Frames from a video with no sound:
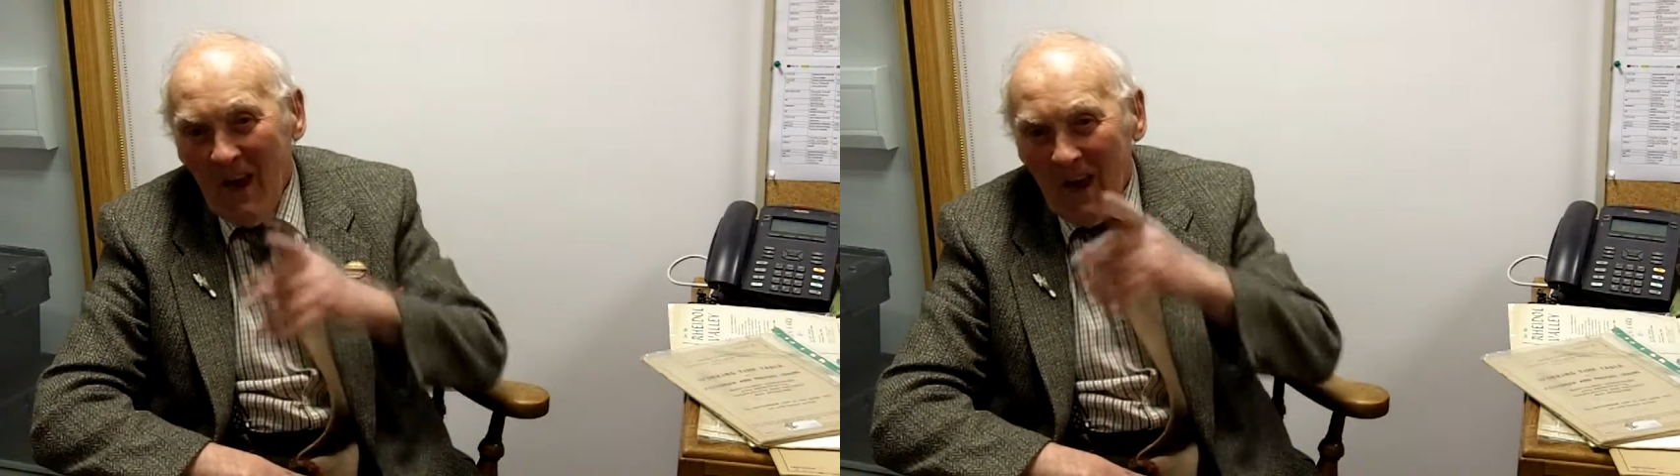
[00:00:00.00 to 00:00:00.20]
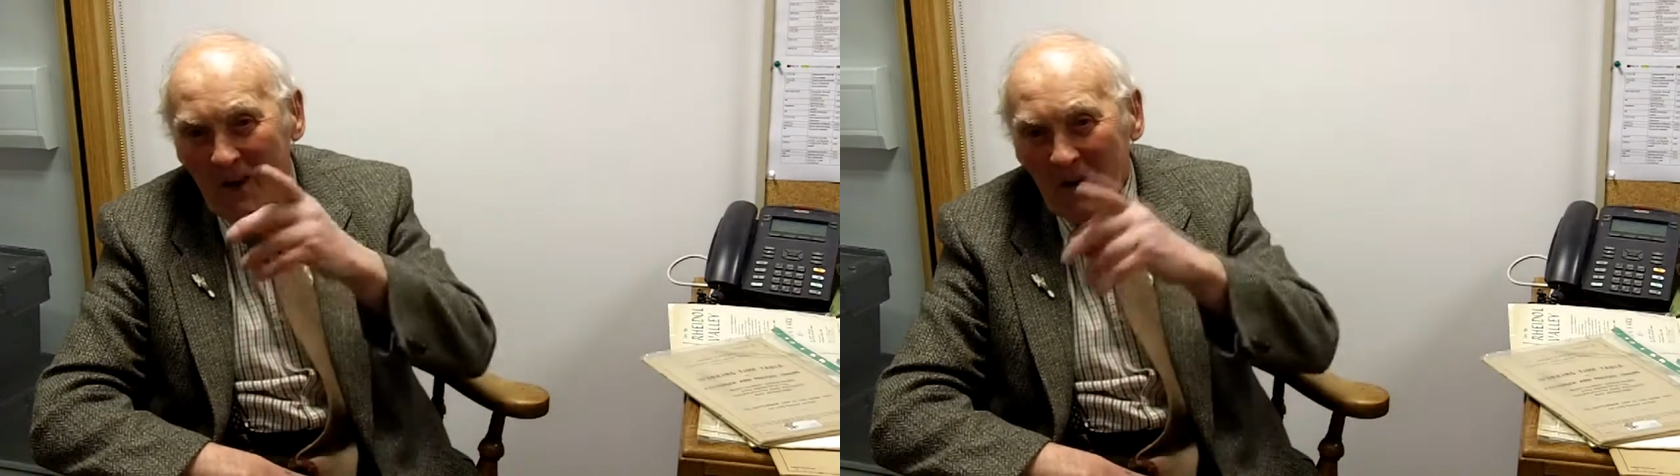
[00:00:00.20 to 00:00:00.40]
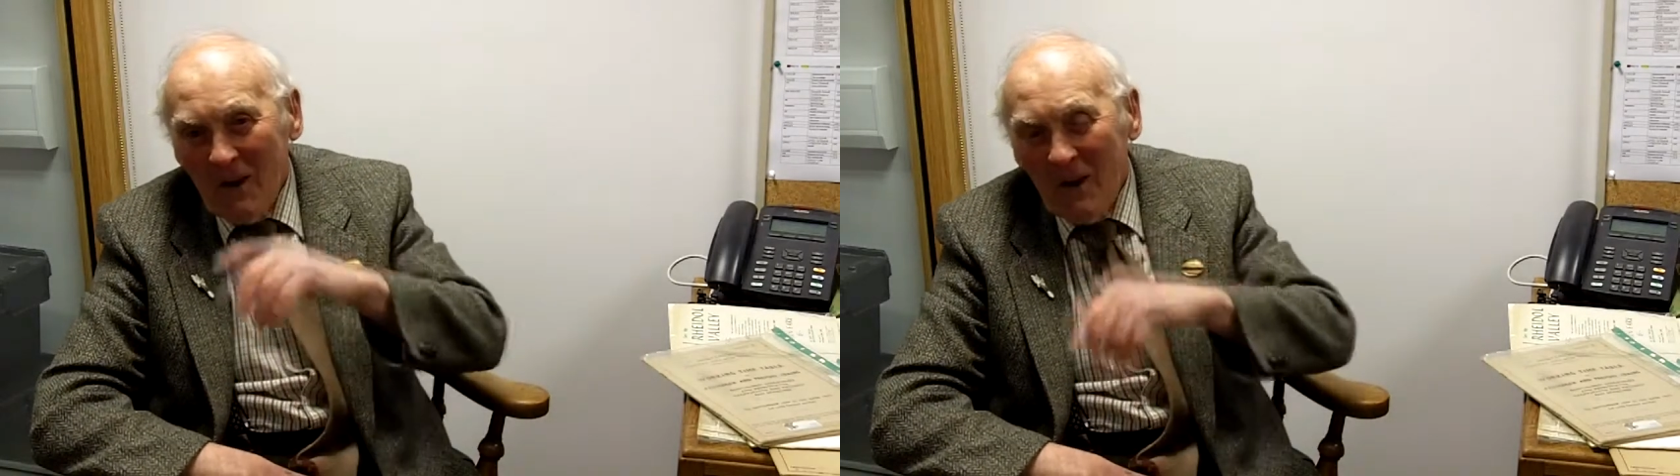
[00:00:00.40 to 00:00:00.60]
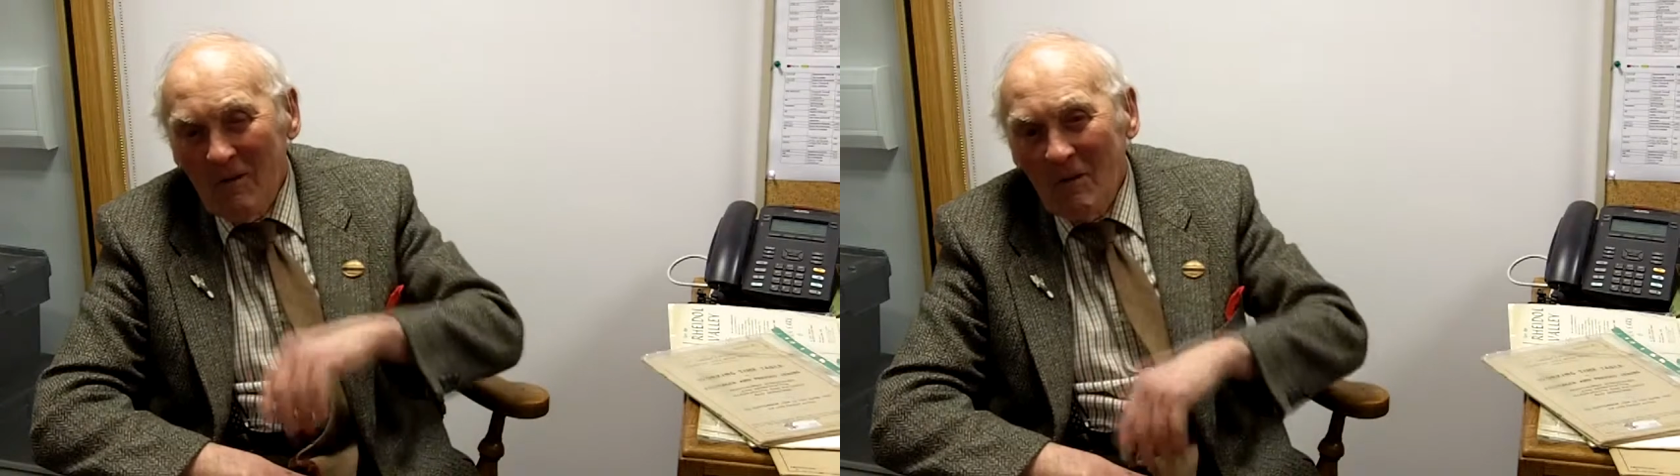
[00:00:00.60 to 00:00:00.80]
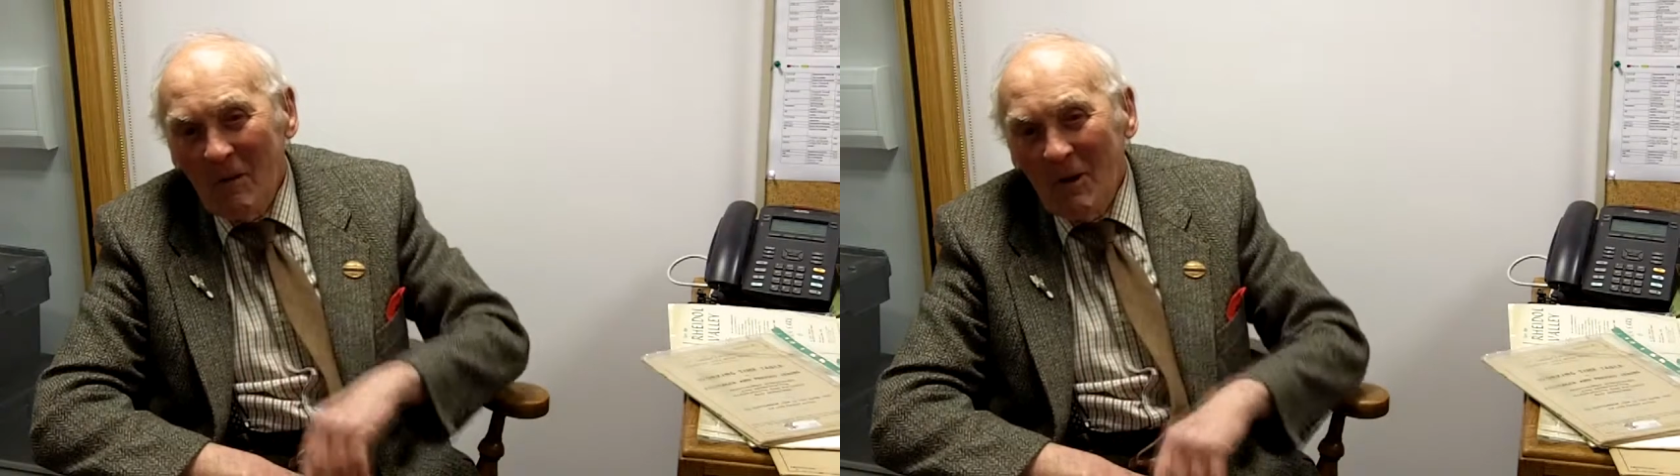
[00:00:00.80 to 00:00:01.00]
I could
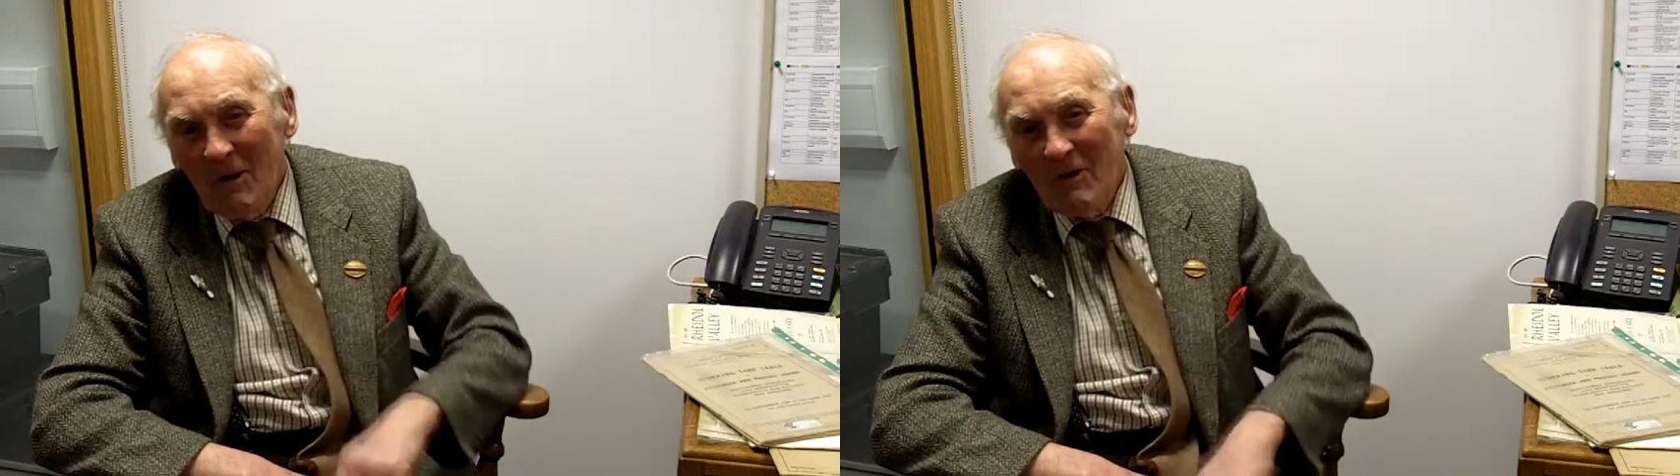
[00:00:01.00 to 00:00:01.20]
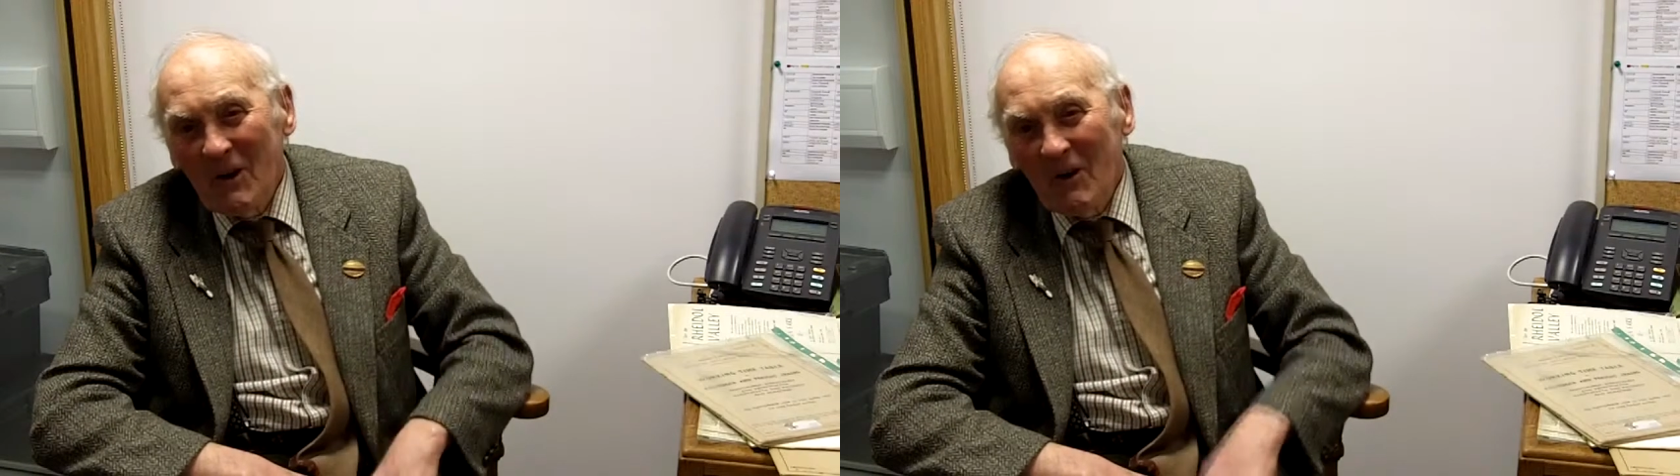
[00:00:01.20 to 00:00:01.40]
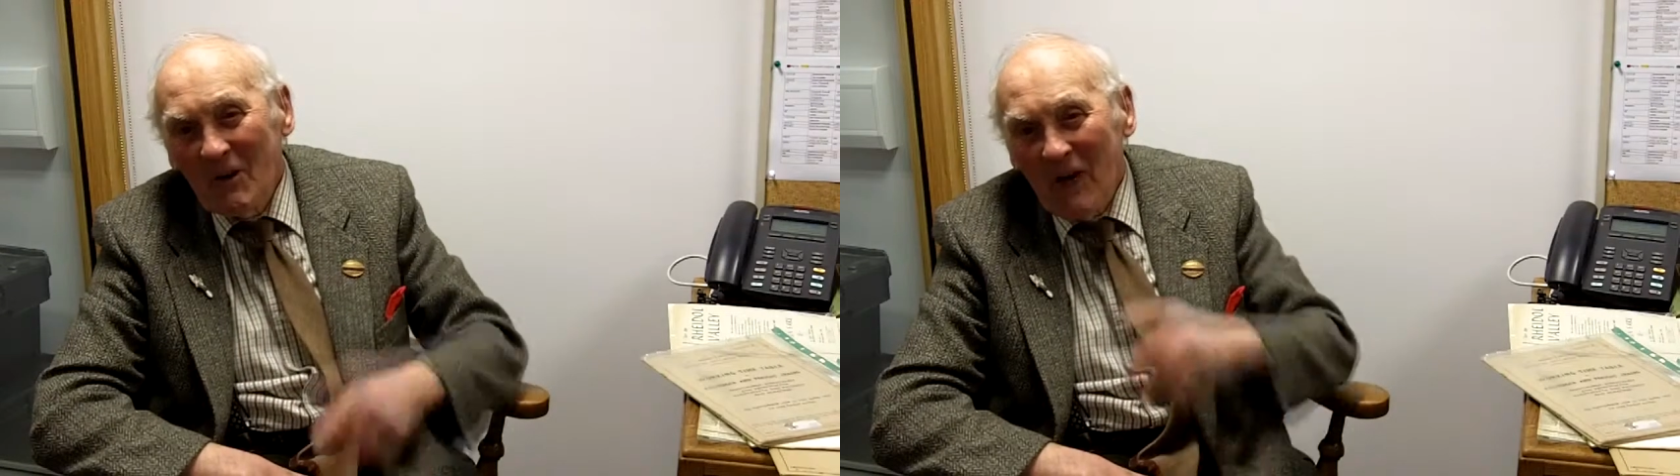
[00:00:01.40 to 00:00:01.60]
name them all for you.